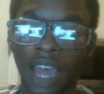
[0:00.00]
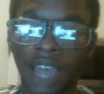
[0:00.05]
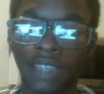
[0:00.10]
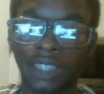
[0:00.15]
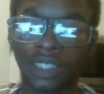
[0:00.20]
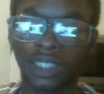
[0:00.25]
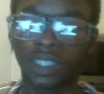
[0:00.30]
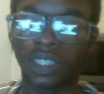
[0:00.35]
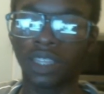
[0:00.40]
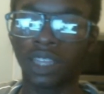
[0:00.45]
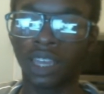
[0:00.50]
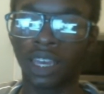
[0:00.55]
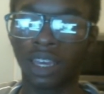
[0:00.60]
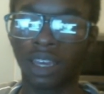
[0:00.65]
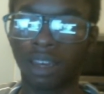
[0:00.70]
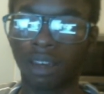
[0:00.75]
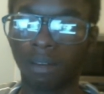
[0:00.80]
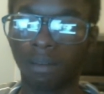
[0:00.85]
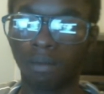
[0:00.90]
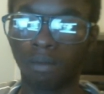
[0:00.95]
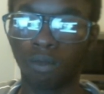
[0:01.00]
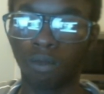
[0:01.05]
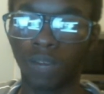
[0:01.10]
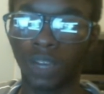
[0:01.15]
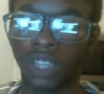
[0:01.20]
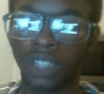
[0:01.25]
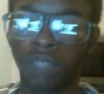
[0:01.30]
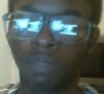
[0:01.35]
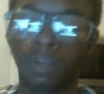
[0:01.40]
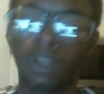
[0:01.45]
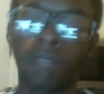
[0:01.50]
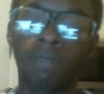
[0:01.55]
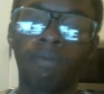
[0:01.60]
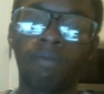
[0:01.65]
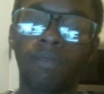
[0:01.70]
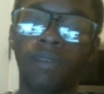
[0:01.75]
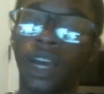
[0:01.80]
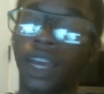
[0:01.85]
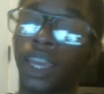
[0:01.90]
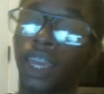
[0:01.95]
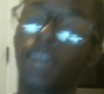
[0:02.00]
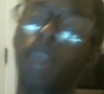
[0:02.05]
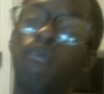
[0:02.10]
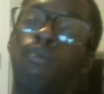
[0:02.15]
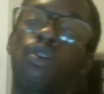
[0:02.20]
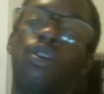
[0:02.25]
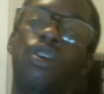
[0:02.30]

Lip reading: I just think it's been, again, more of